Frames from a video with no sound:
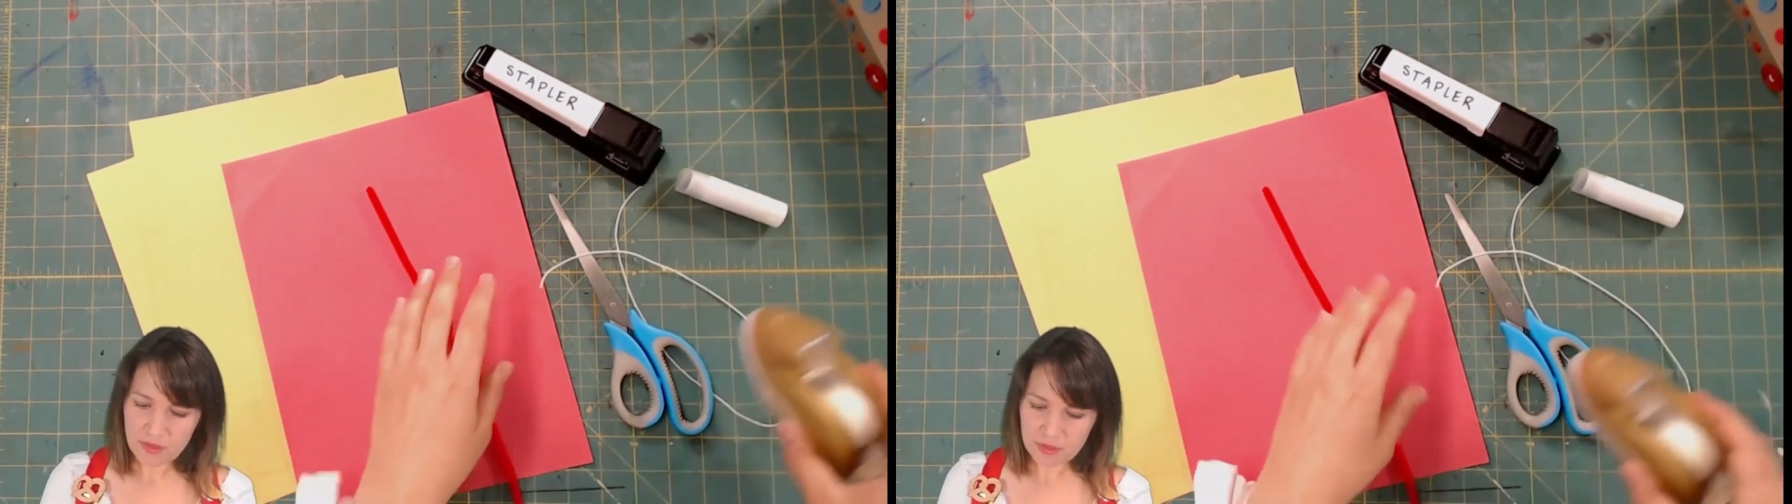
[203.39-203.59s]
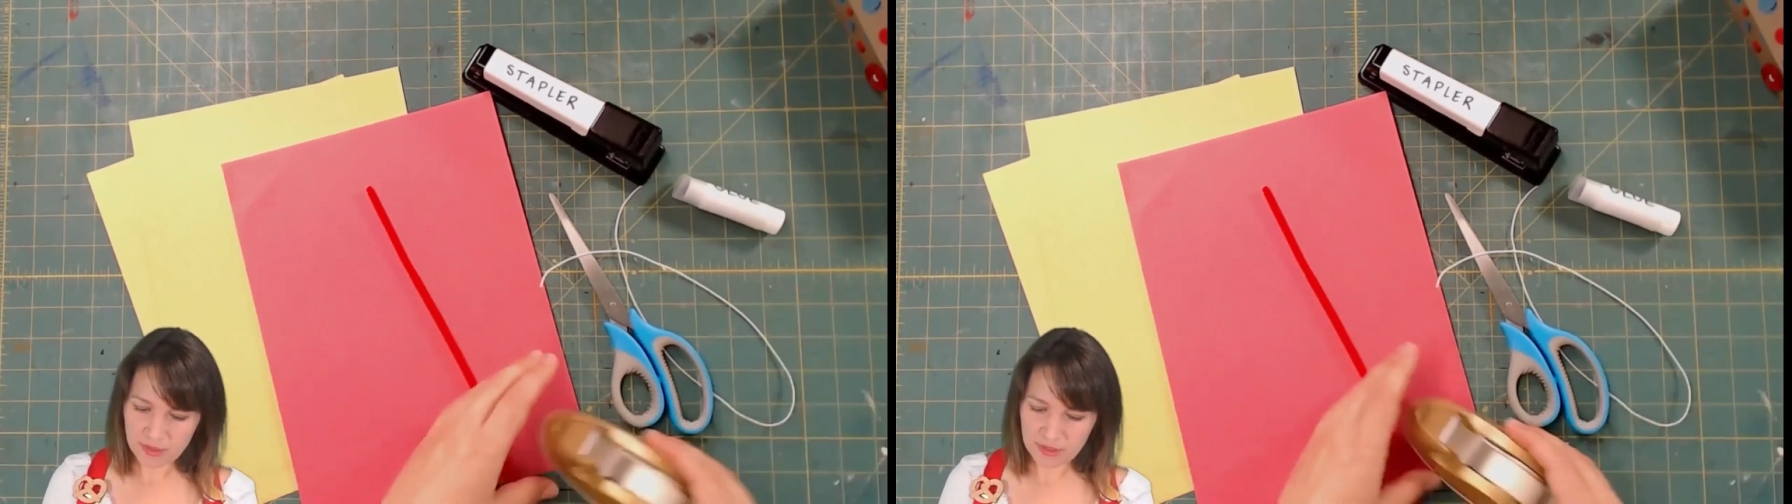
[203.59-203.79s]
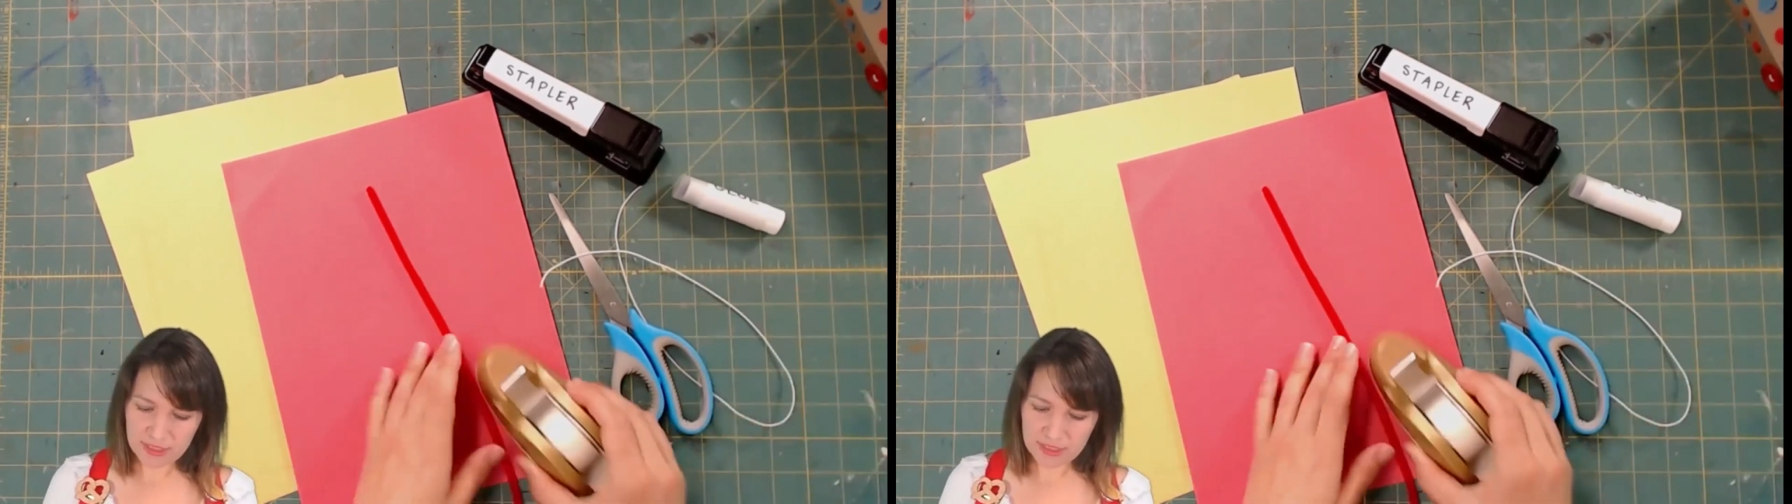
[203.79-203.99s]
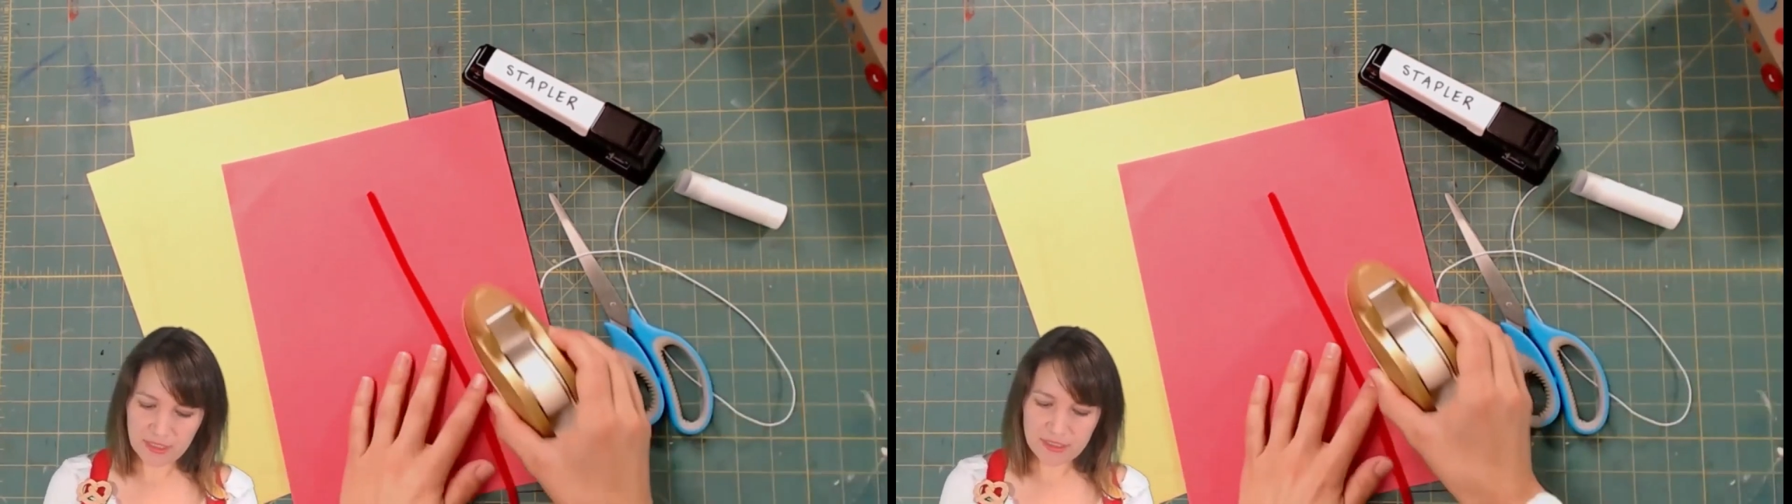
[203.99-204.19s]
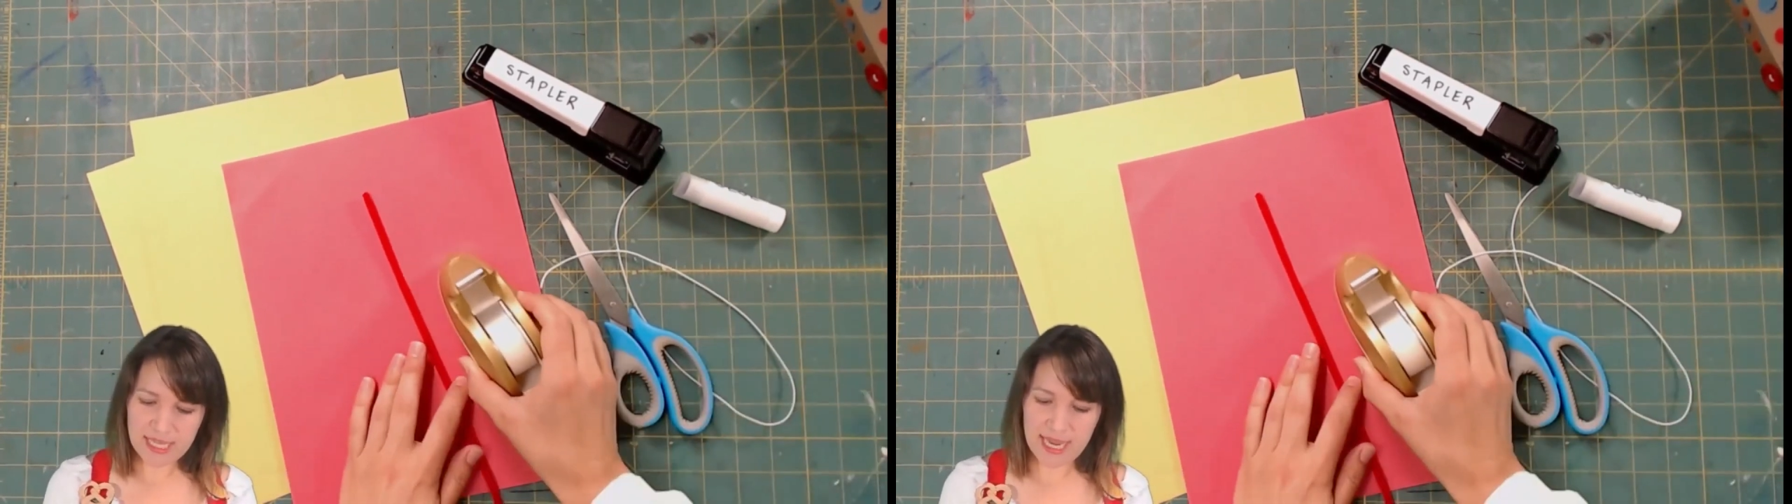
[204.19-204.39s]
So we're going to need
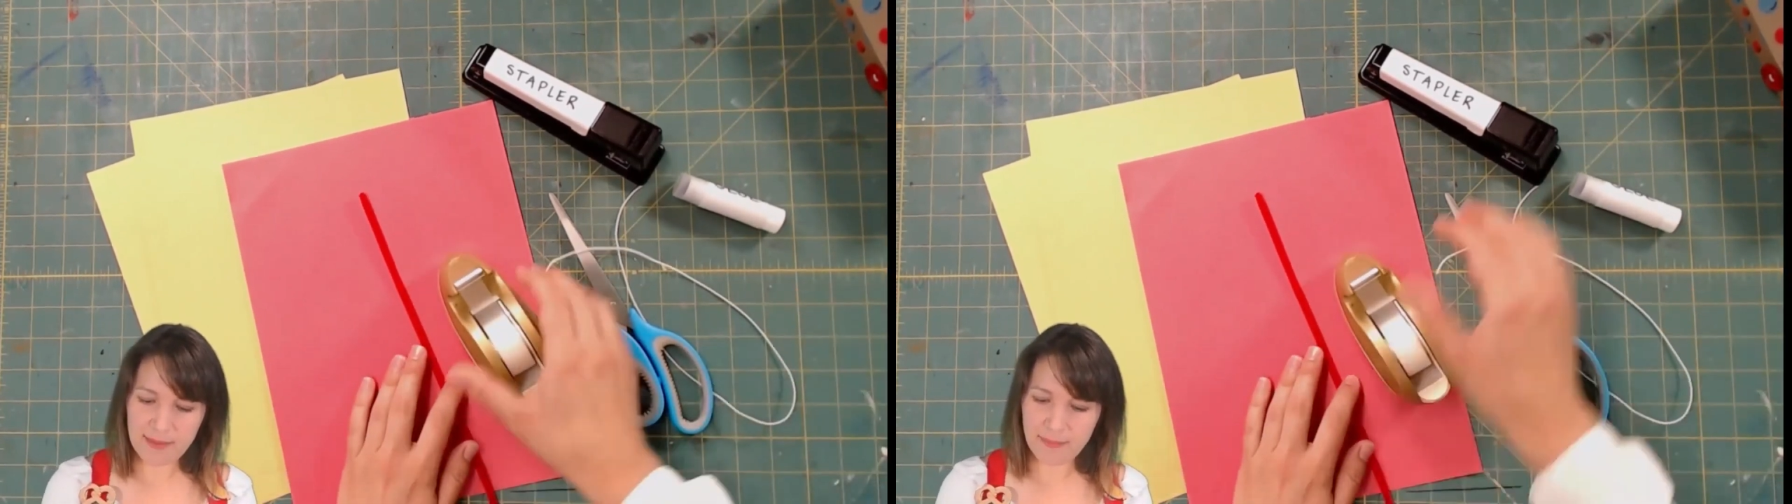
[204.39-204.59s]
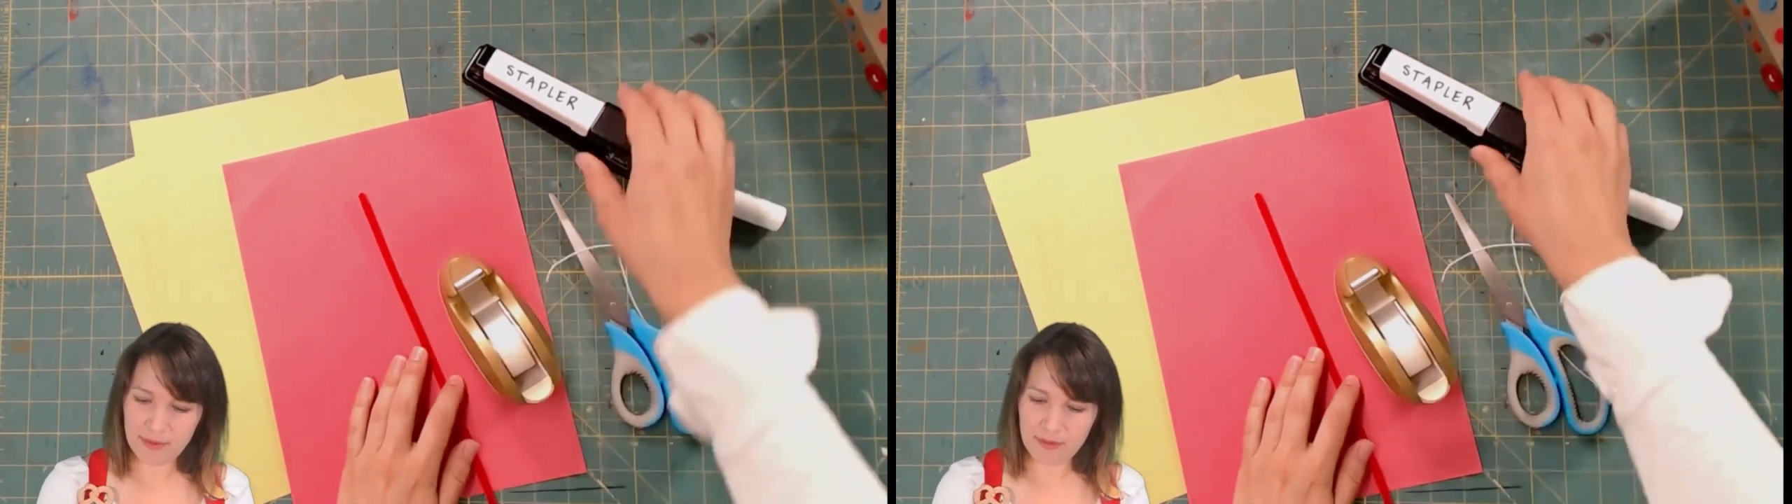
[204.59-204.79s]
our tape,